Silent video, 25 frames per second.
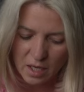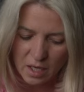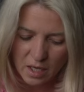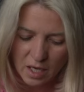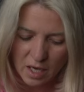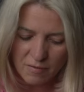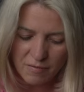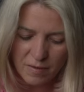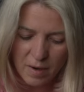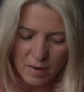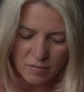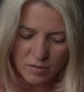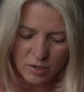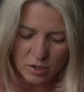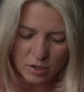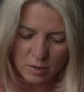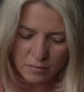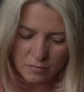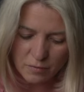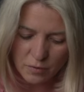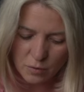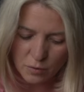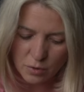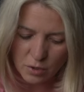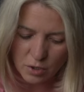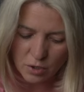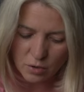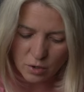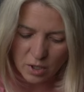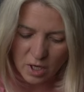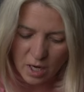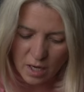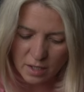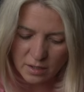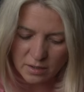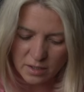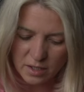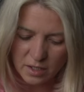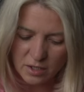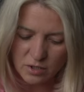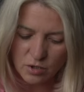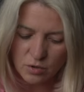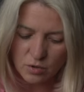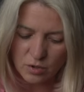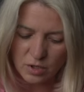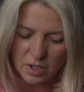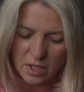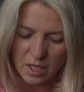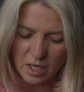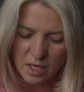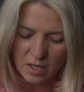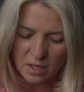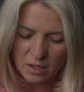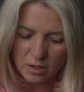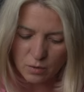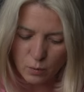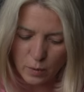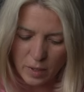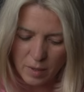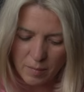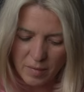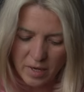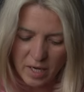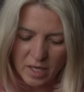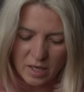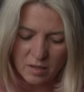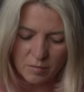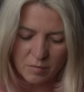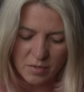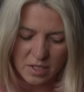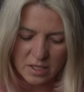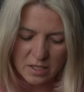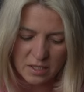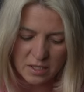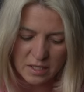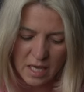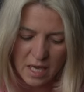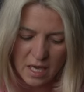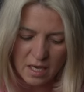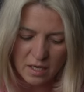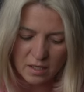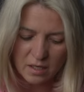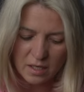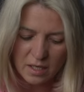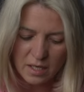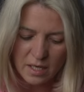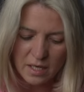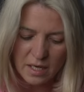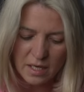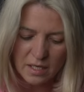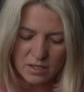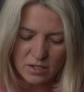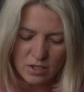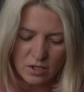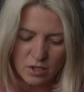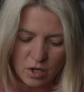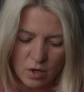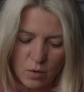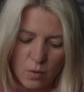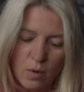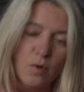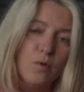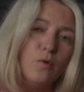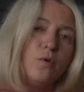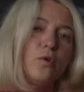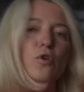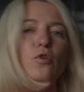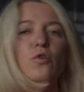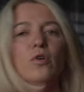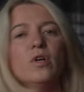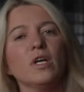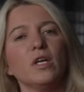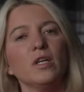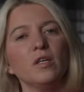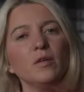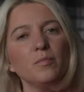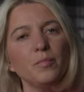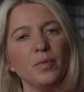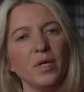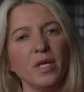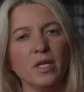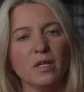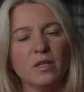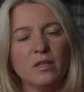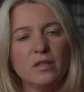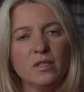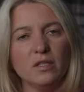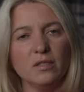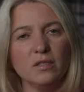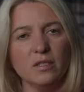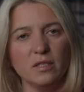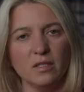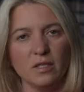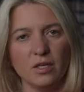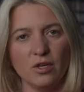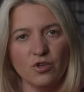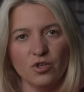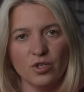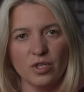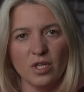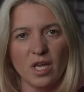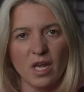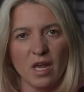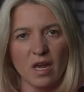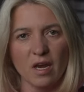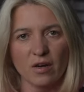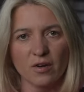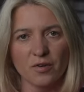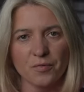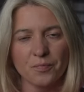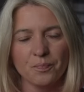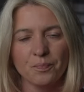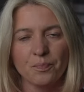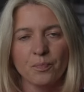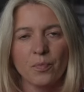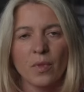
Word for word: If after reviewing your content you think we made a mistake, let us know. You can appeal the decision here.